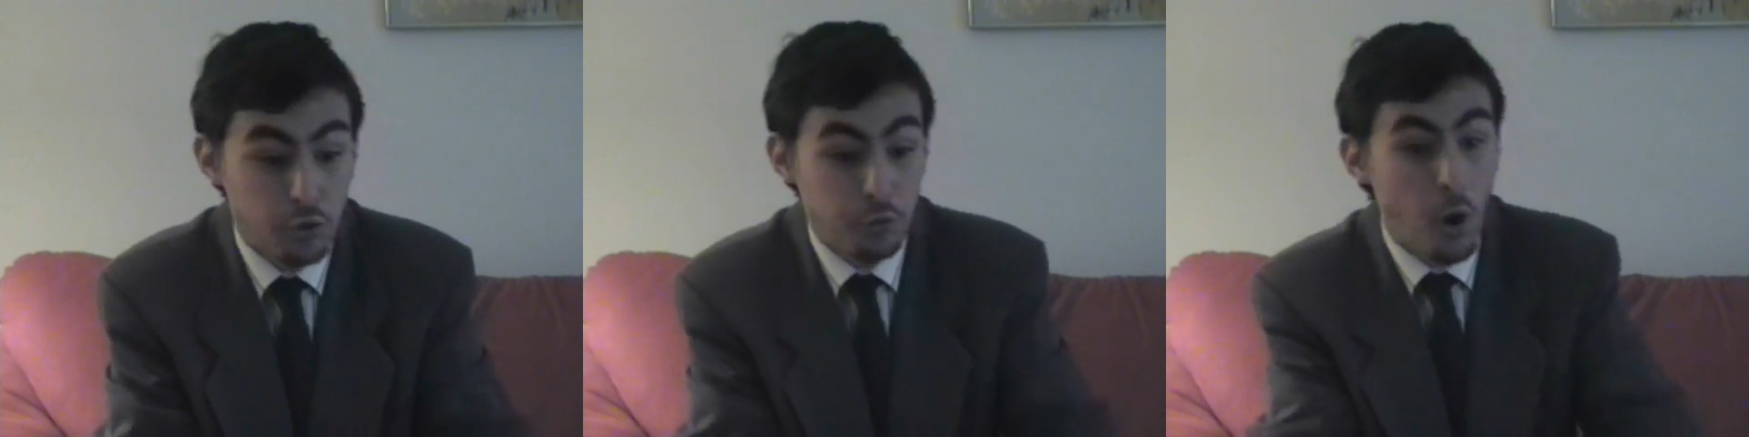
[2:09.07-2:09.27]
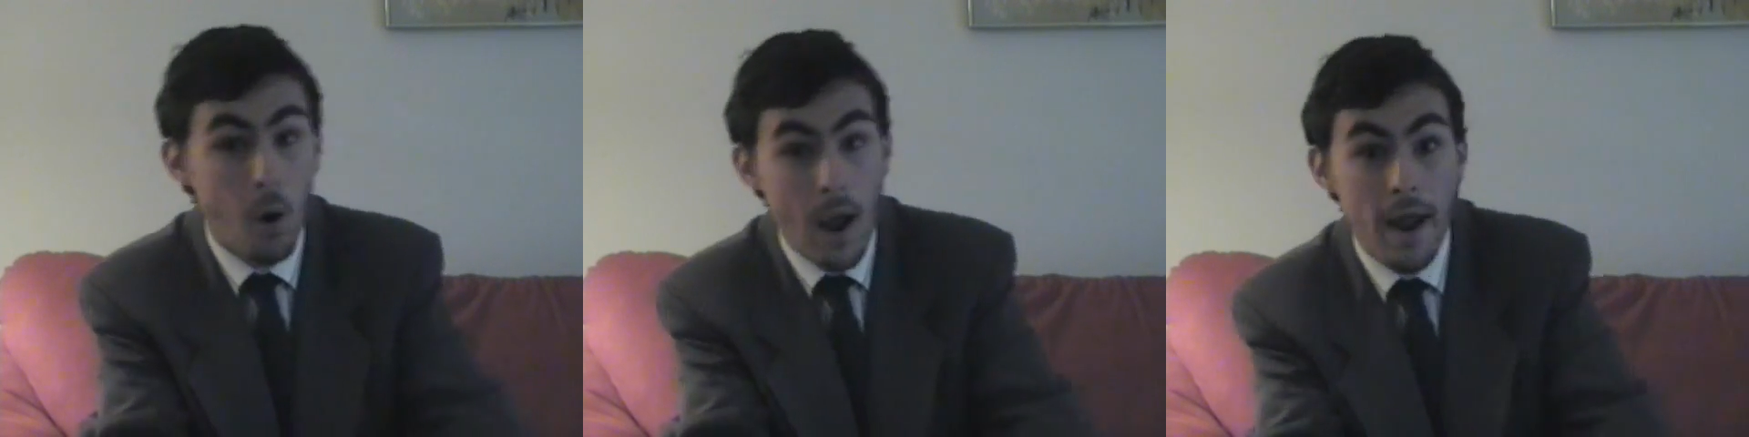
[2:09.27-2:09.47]

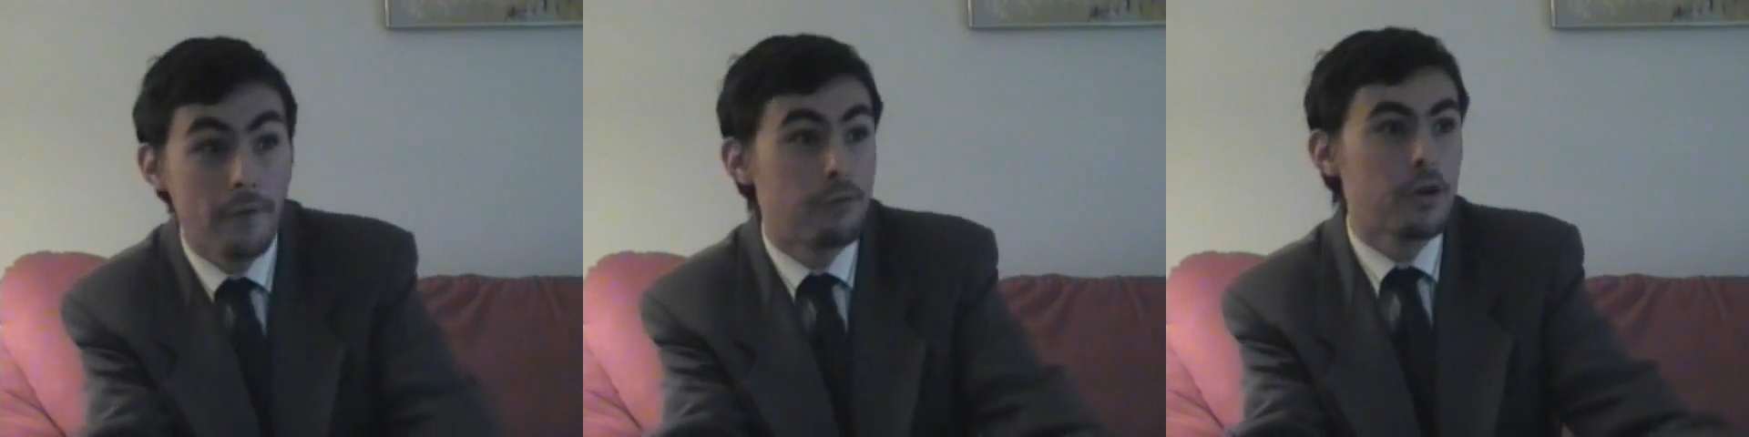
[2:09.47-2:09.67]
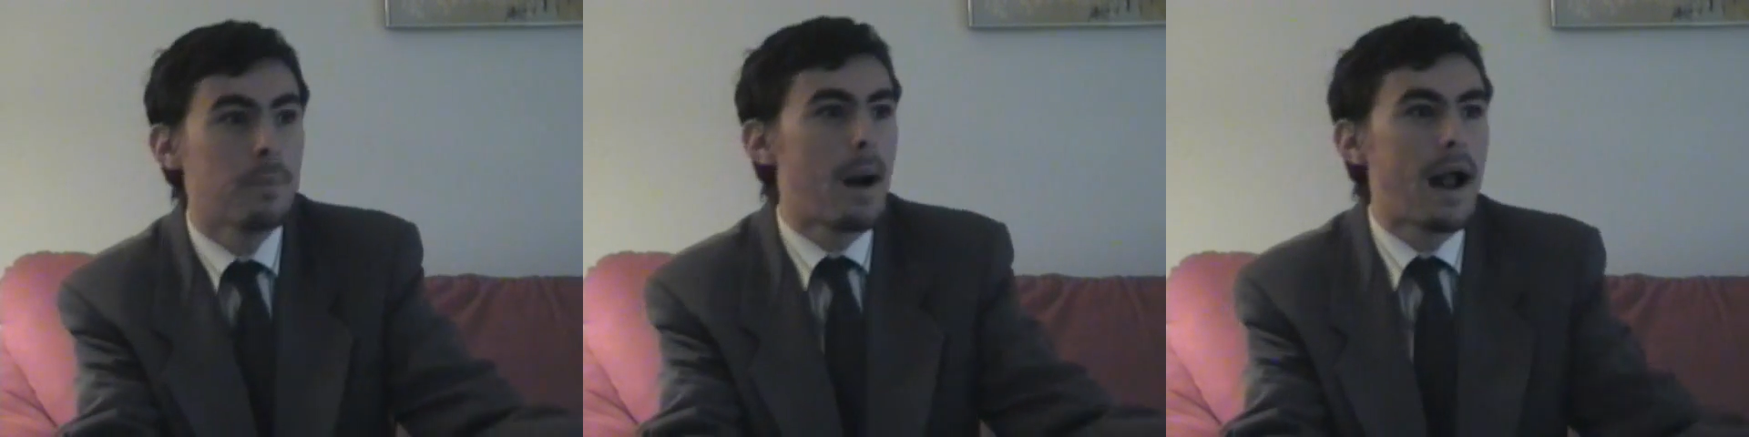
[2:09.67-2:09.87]
you throw
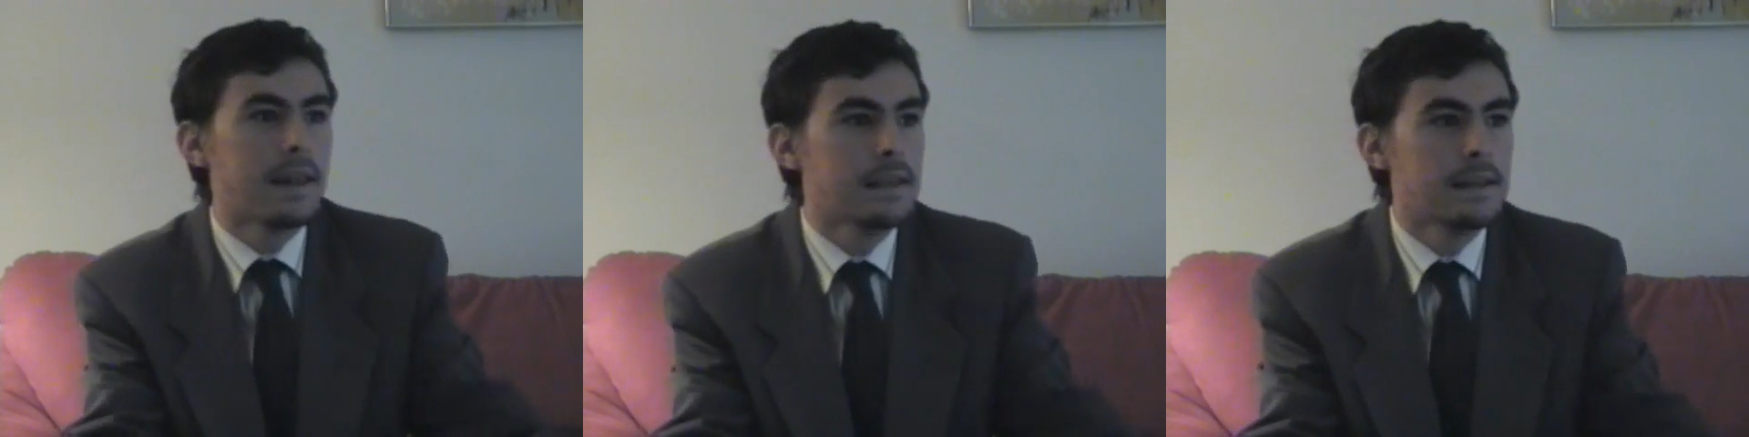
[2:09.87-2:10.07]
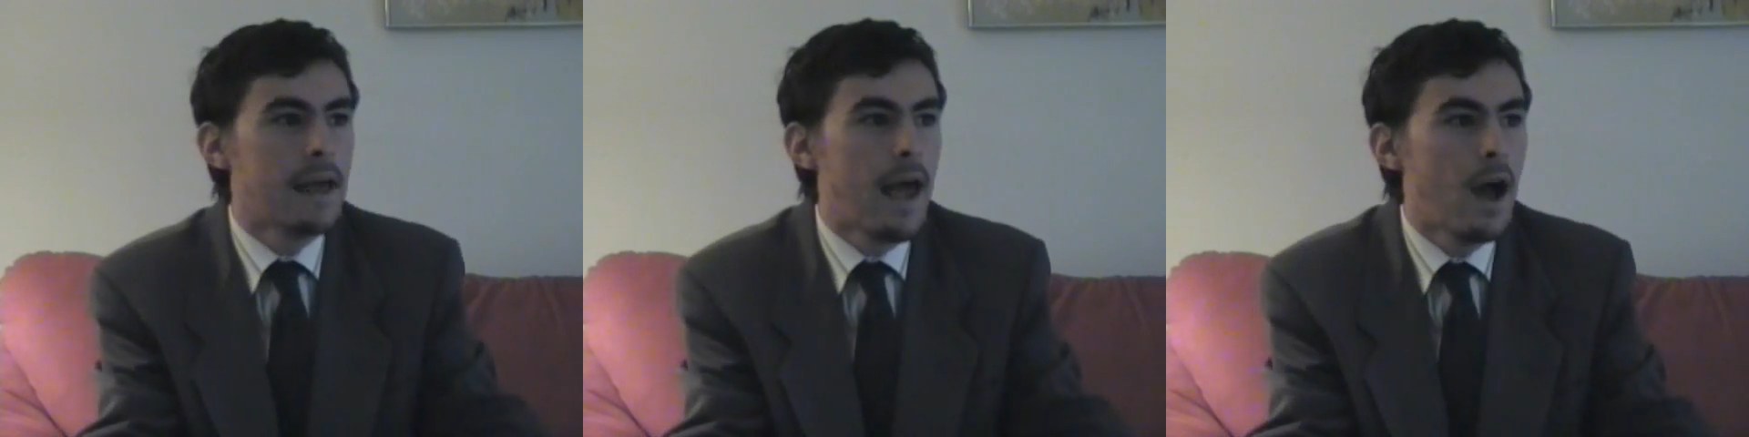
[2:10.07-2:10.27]

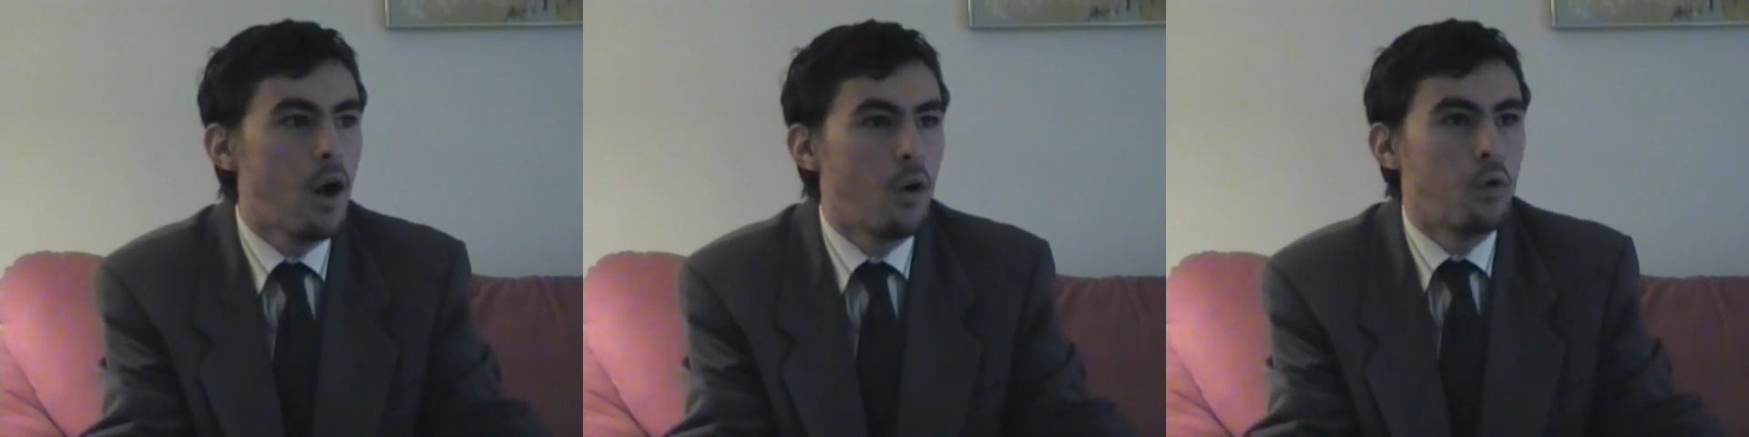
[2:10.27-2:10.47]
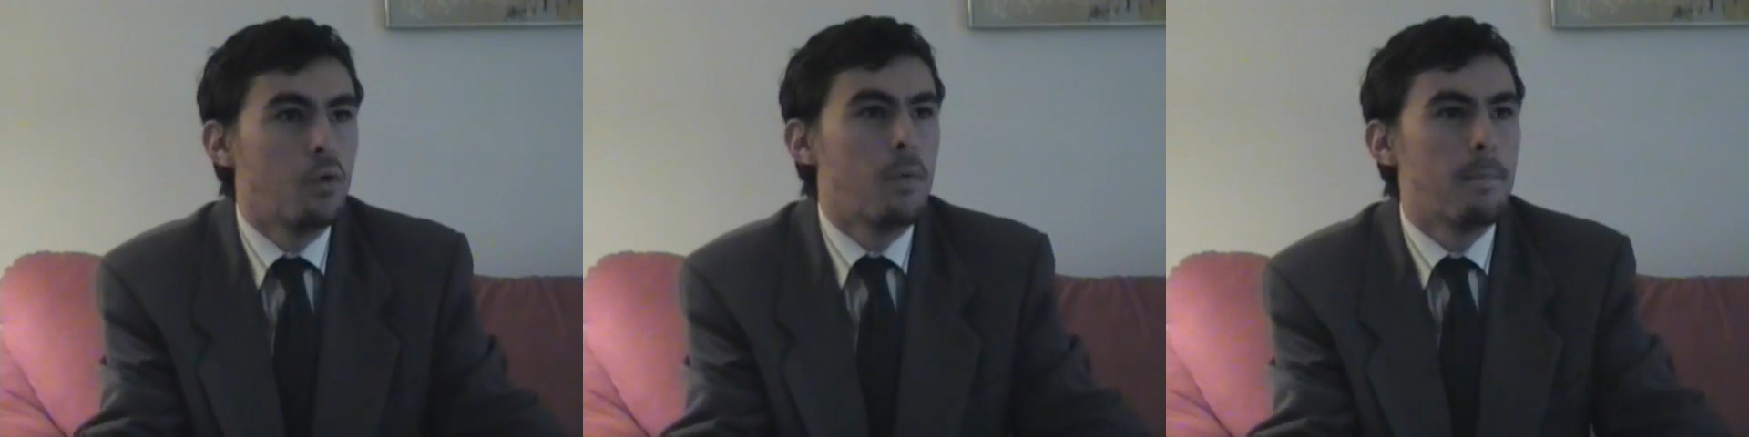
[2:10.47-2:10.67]
everybody in
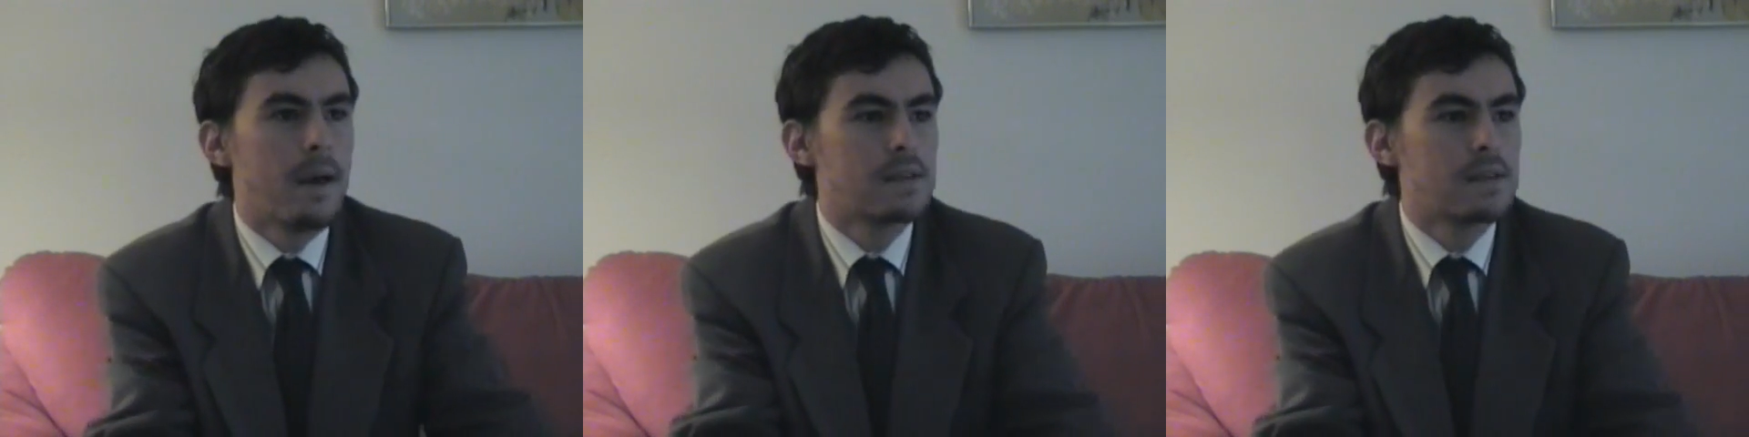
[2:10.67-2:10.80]
hell who